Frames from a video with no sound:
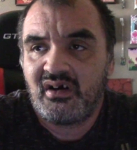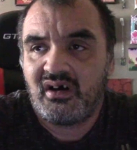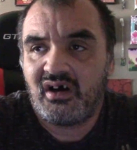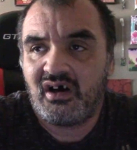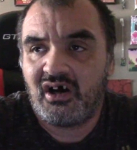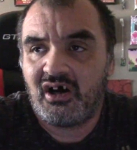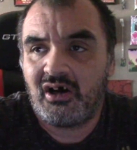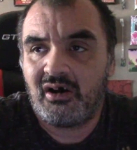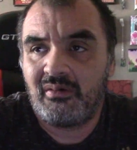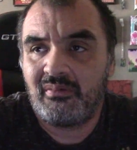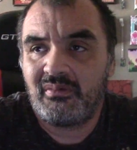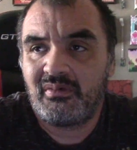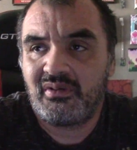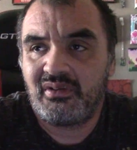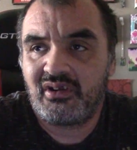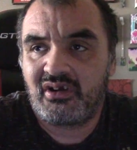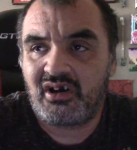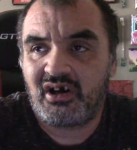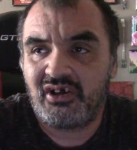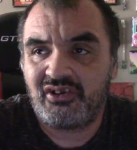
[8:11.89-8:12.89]
Um,
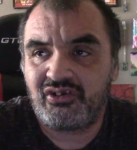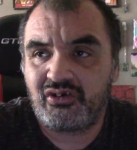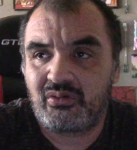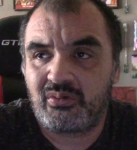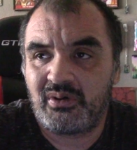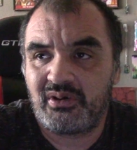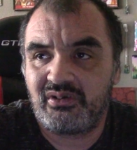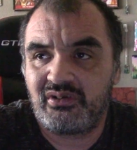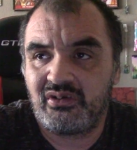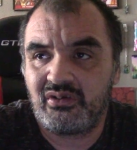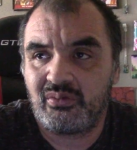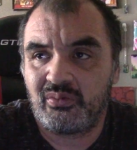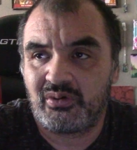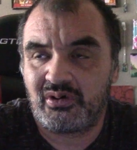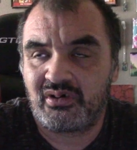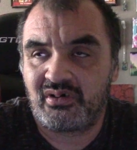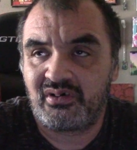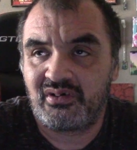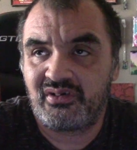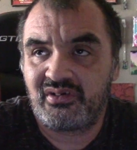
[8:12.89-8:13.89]
the consequences
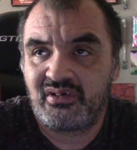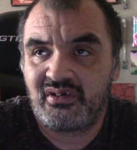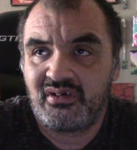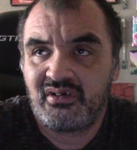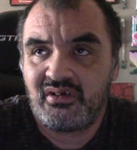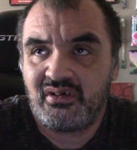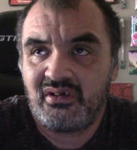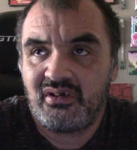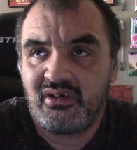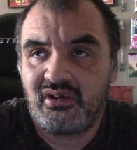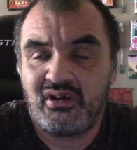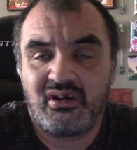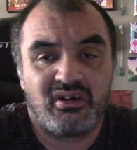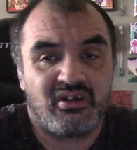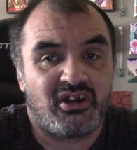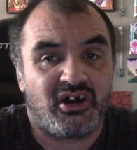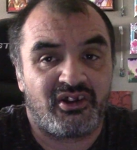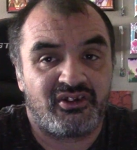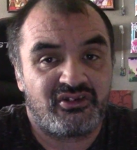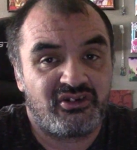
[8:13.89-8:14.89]
was he
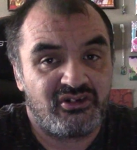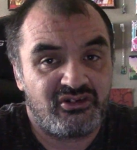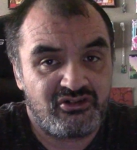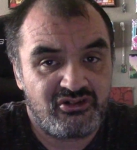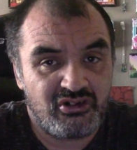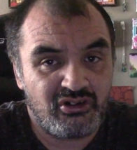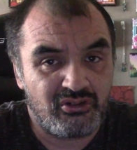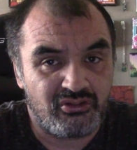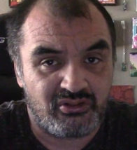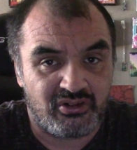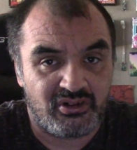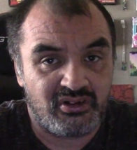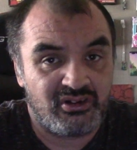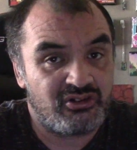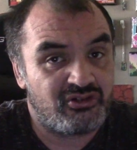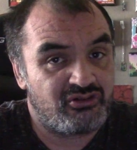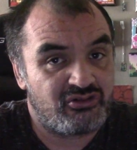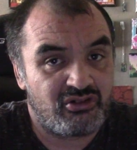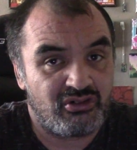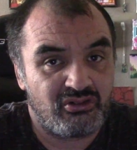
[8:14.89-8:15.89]
had lost his children.
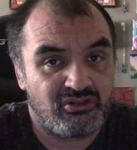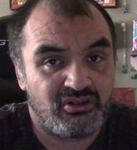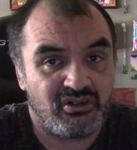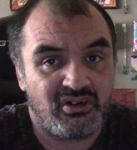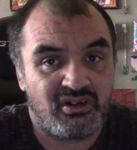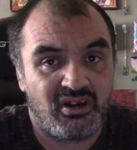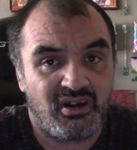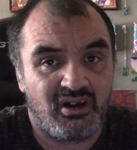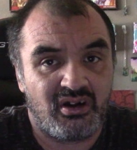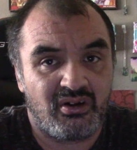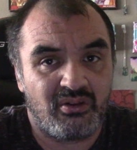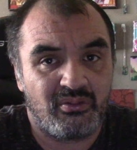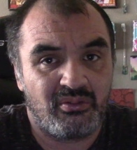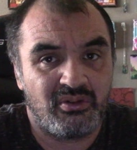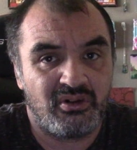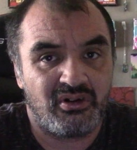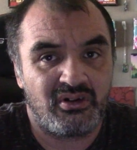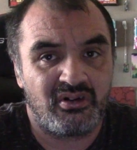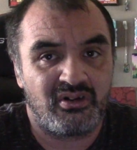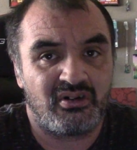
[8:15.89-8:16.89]
His children
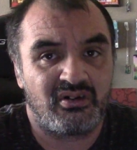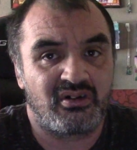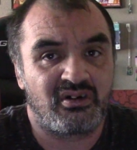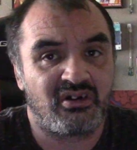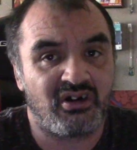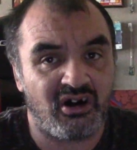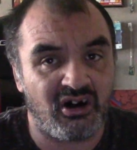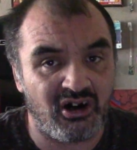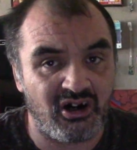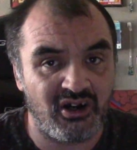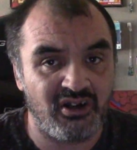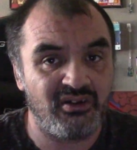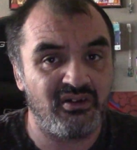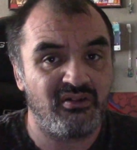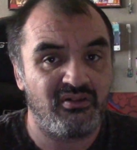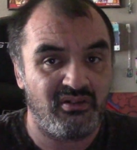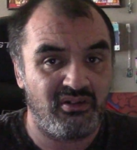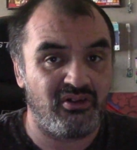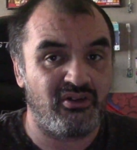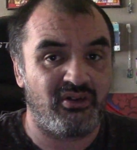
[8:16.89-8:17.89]
were
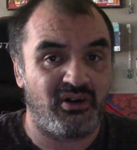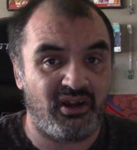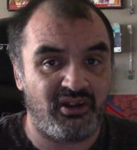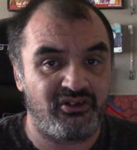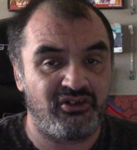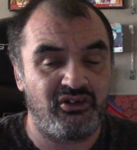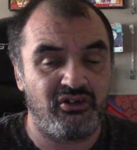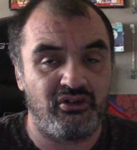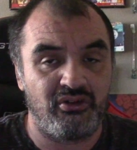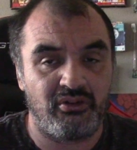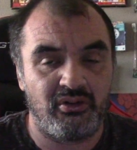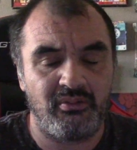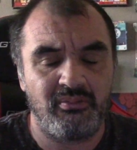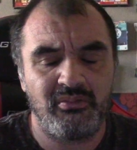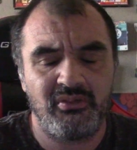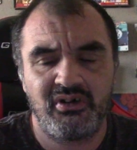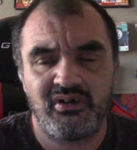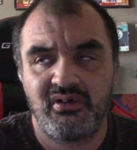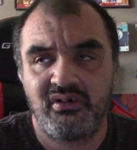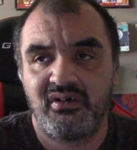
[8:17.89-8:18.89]
gone, you know, as he knew
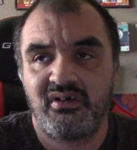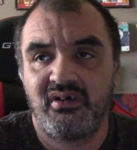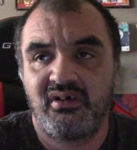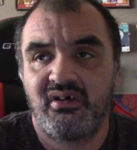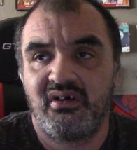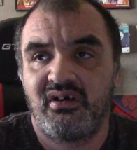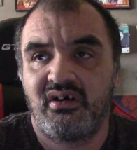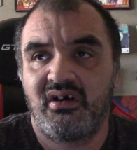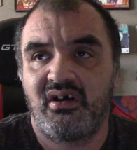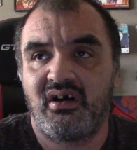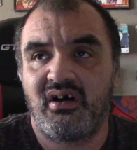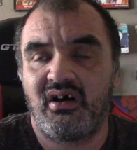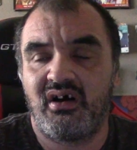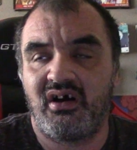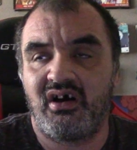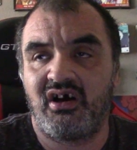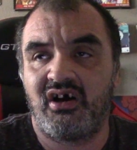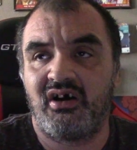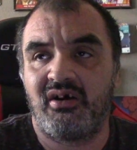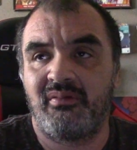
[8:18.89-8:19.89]
them
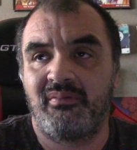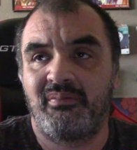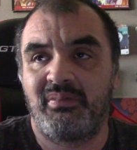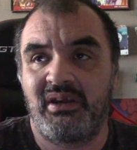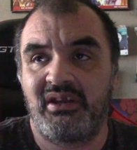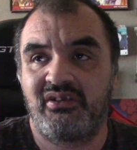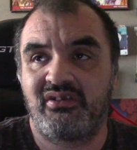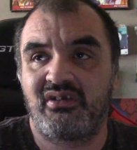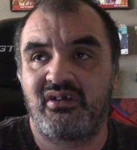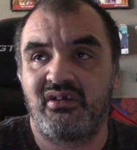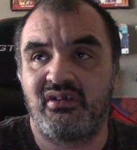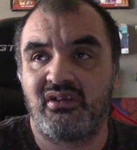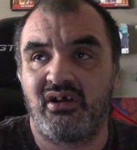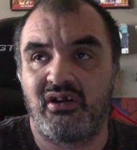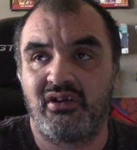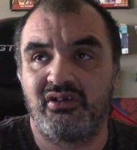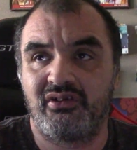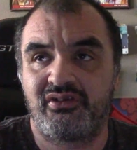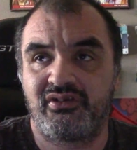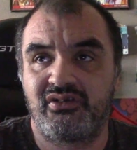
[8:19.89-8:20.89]
um, basically
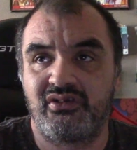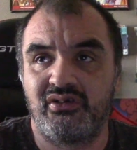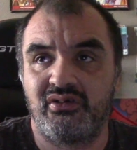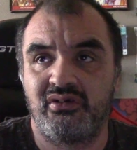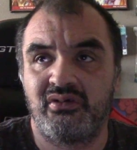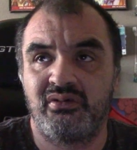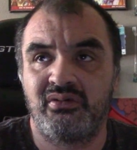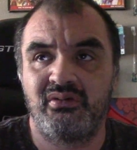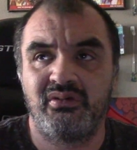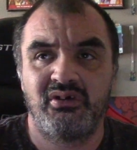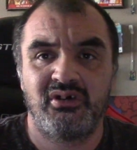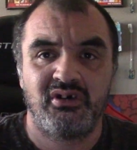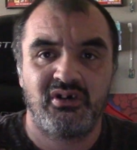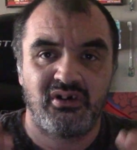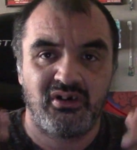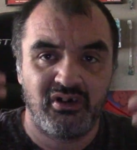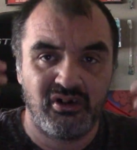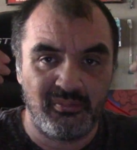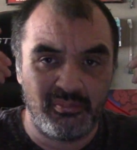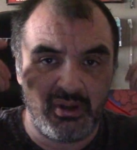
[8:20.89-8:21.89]
Lara-Su,
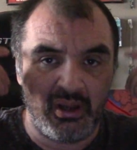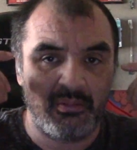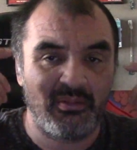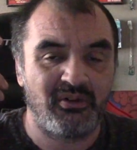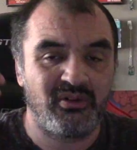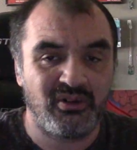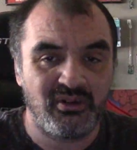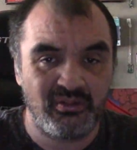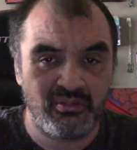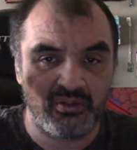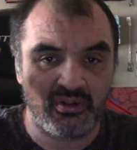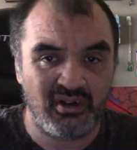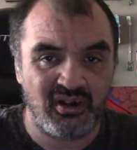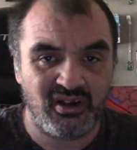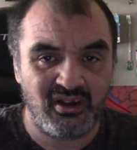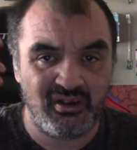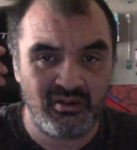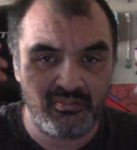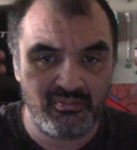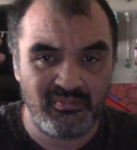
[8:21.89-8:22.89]
her memories were
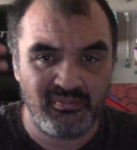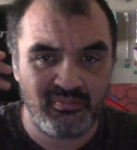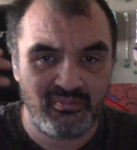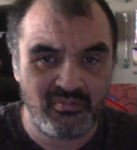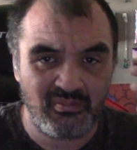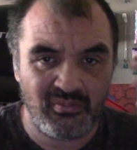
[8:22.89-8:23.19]
kind of,